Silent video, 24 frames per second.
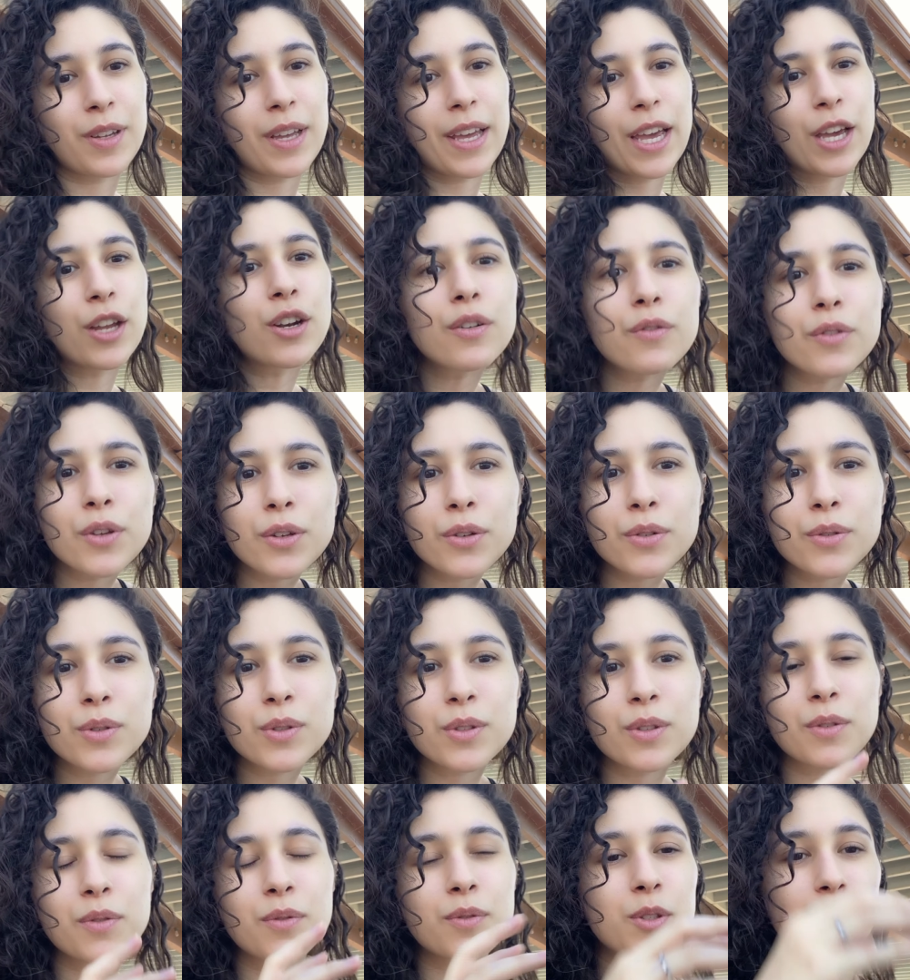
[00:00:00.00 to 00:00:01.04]

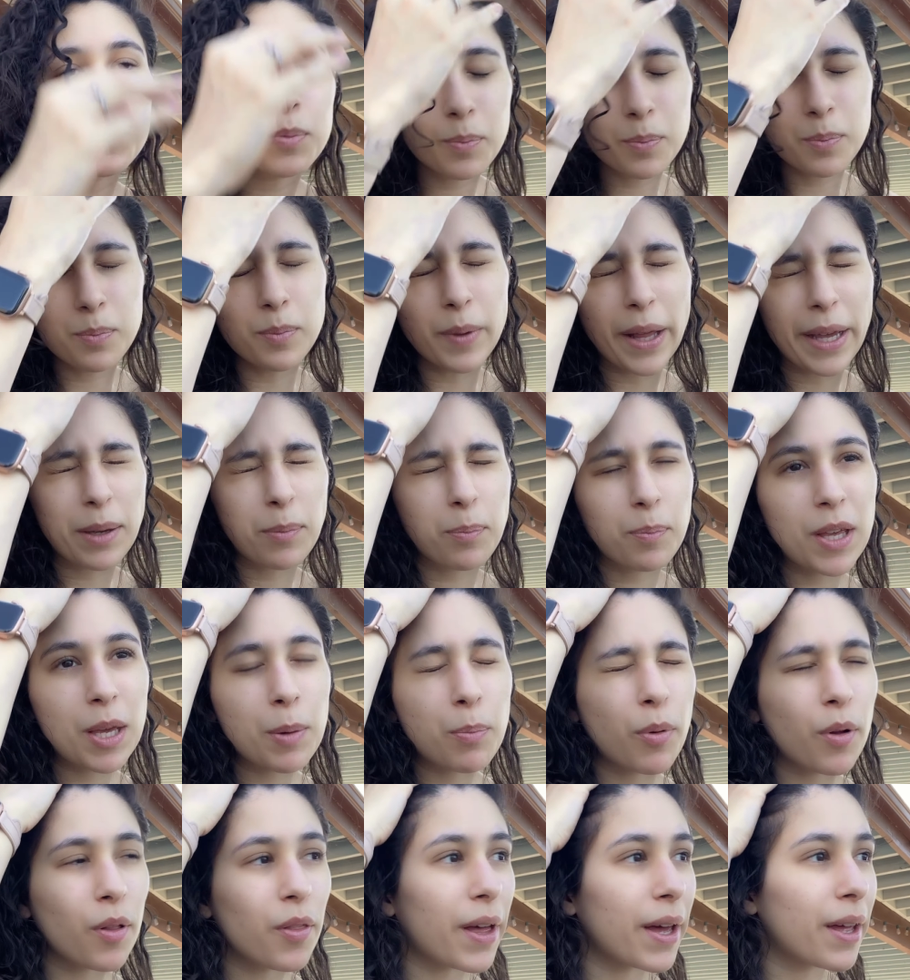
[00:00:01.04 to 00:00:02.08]
interviews of like
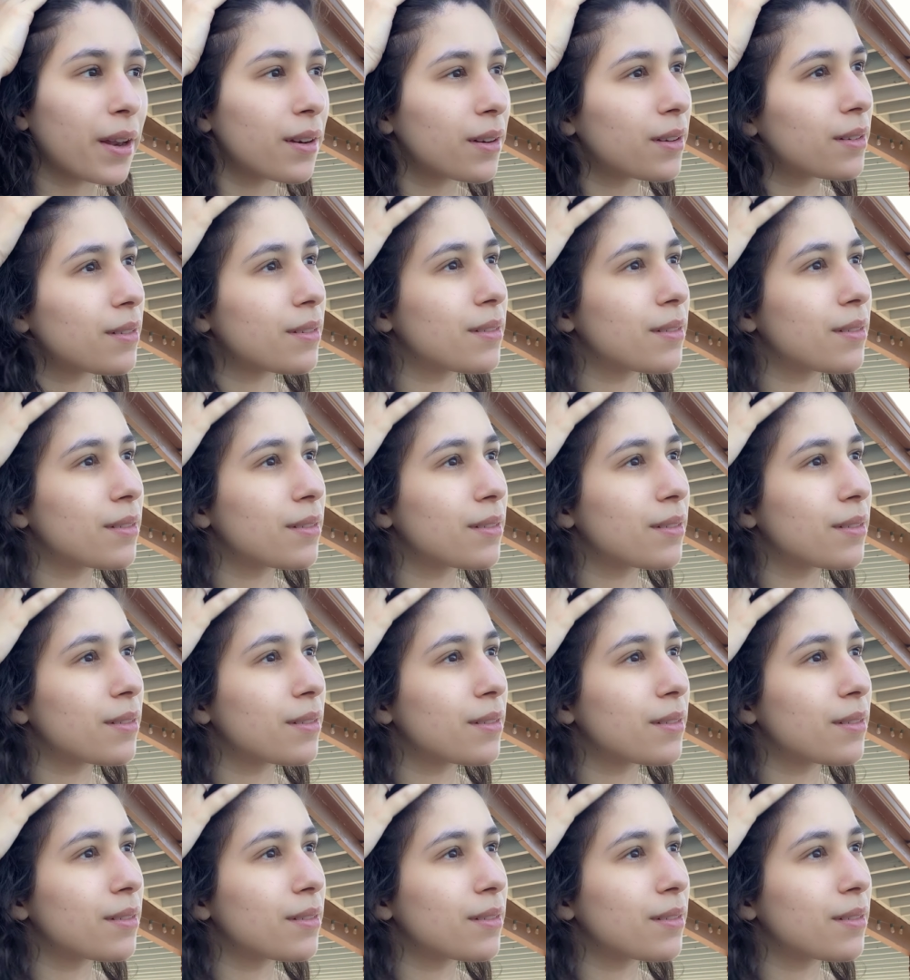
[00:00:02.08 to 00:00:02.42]
people that